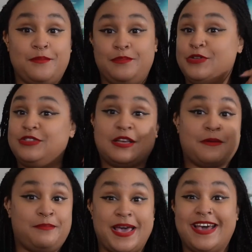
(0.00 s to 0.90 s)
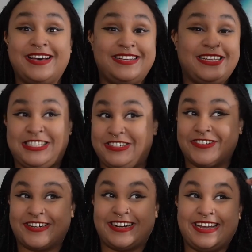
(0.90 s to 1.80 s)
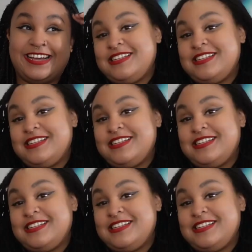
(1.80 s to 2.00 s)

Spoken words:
music band story.